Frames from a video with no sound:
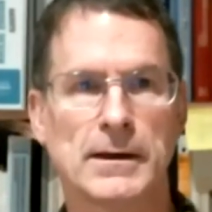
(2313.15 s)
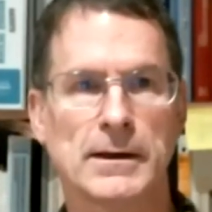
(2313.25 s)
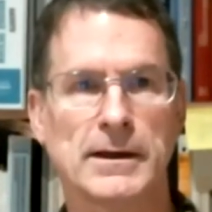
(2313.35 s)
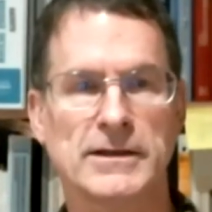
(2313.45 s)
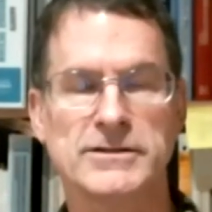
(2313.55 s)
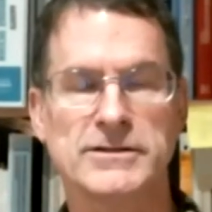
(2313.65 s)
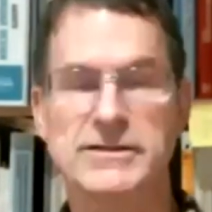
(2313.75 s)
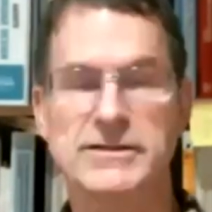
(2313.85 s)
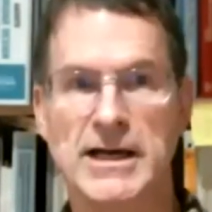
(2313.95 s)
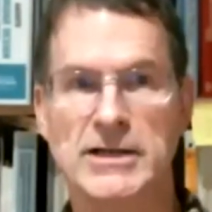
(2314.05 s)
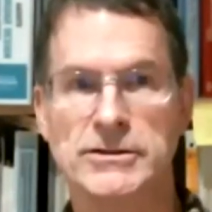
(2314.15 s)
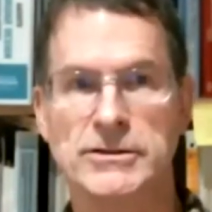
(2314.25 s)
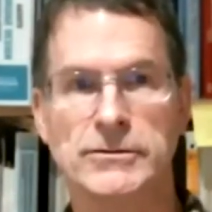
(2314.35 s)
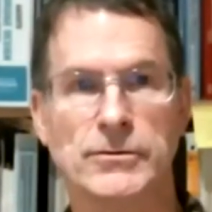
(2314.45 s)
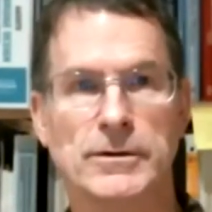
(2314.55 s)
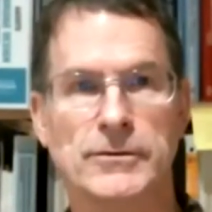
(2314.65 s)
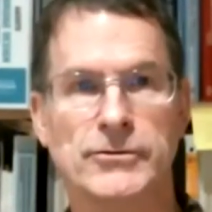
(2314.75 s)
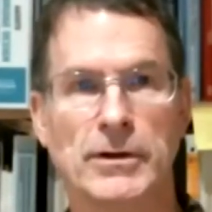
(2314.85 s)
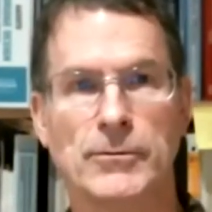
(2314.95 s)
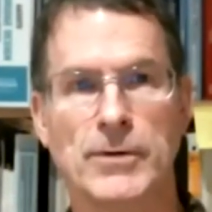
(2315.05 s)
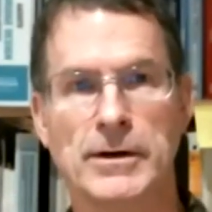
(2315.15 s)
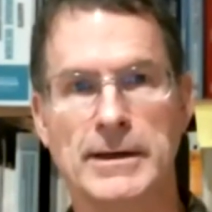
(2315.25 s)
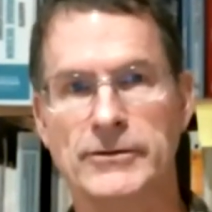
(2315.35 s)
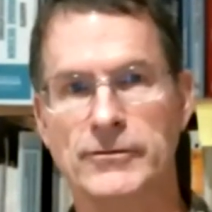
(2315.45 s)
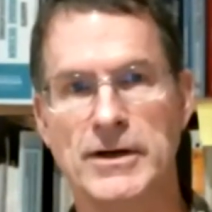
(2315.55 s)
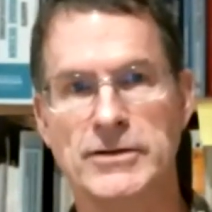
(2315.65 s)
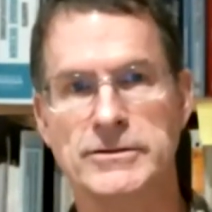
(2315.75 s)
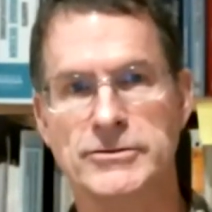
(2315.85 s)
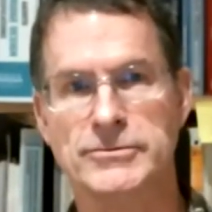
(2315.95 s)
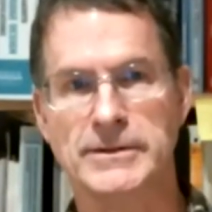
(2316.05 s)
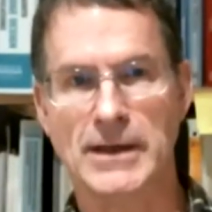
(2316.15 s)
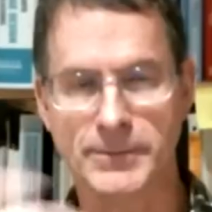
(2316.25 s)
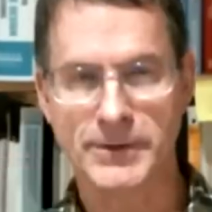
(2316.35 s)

uh, extension agent or soil and water conservation district to help